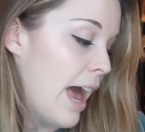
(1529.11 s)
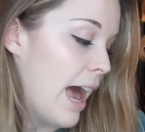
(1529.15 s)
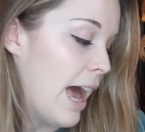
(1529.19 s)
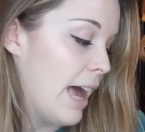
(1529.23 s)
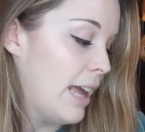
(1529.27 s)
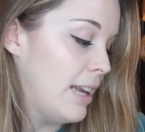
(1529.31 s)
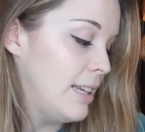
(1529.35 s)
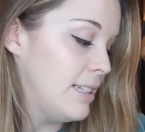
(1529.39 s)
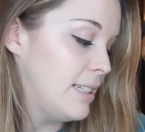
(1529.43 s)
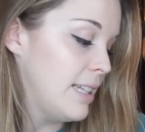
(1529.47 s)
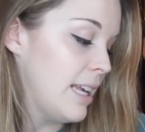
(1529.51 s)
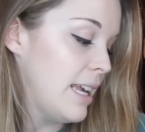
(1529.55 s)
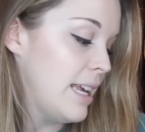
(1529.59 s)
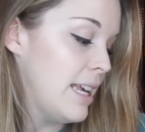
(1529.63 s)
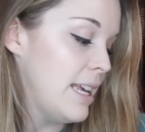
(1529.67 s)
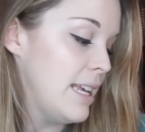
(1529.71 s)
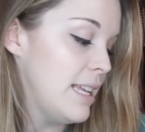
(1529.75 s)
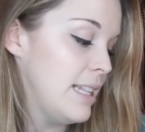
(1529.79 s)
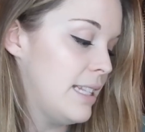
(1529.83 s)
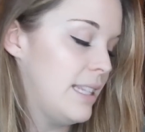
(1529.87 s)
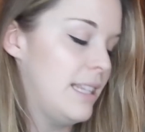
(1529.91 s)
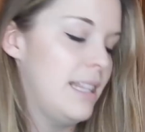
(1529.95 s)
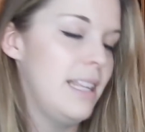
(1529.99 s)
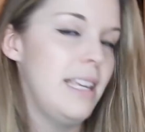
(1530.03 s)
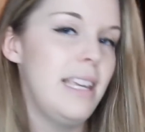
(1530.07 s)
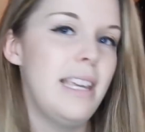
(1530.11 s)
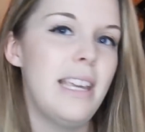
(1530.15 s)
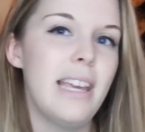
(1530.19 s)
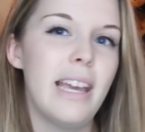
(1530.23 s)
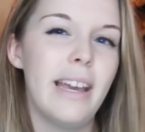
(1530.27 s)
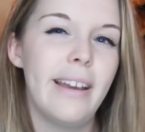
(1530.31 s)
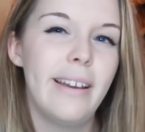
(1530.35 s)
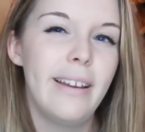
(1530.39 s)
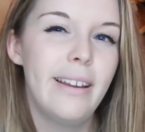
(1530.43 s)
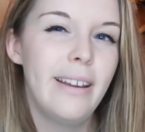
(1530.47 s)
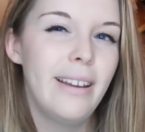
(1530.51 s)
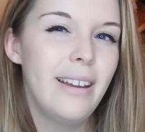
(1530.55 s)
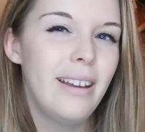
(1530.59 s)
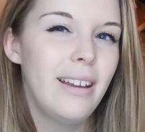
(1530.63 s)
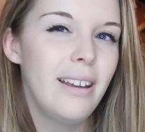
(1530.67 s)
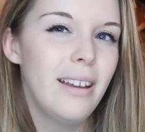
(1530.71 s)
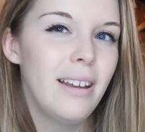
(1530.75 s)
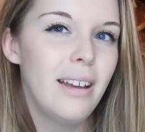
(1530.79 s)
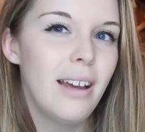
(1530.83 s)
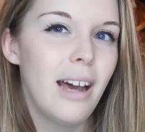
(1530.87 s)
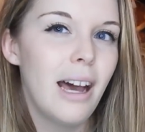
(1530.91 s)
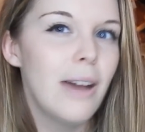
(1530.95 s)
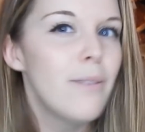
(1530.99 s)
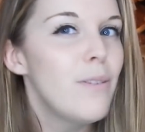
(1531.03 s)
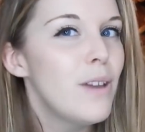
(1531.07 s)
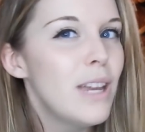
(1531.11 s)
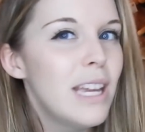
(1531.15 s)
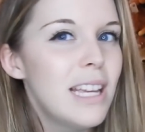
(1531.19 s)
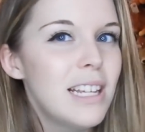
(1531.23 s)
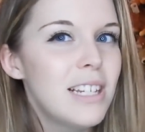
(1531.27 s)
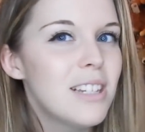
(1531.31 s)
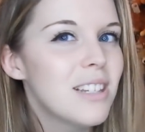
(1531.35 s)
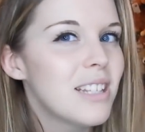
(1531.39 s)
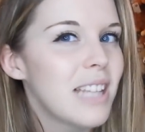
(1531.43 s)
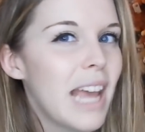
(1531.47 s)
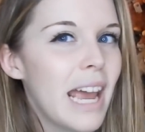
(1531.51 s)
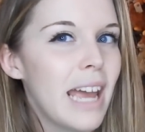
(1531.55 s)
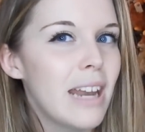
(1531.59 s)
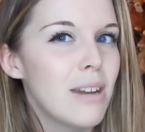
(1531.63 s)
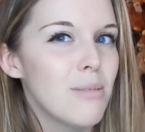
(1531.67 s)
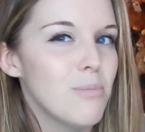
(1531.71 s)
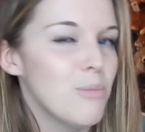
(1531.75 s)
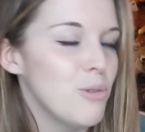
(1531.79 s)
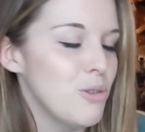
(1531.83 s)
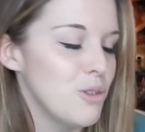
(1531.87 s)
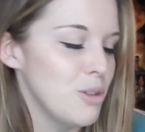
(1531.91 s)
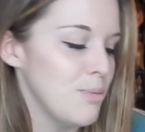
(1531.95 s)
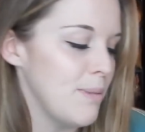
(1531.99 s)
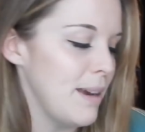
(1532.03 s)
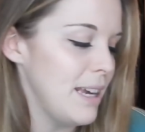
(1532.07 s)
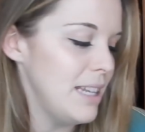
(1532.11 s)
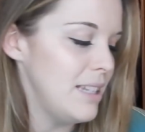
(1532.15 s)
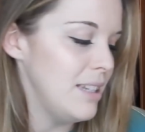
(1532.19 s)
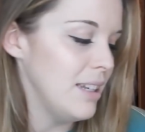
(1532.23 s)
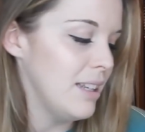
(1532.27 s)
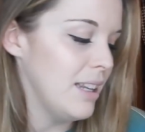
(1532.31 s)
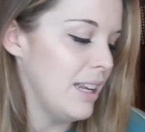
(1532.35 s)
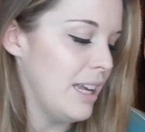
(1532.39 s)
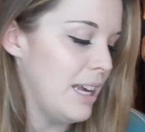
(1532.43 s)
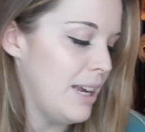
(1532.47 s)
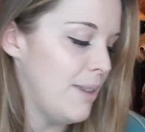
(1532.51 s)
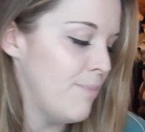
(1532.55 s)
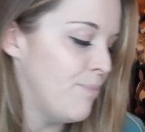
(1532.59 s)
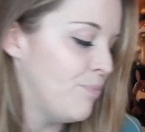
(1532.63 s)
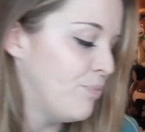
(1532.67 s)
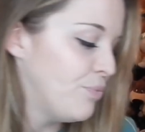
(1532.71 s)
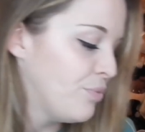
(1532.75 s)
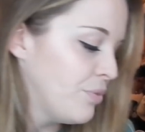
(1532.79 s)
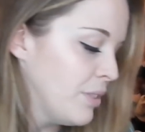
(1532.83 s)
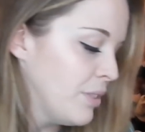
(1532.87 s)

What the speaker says: And it is I think it's just animals basically.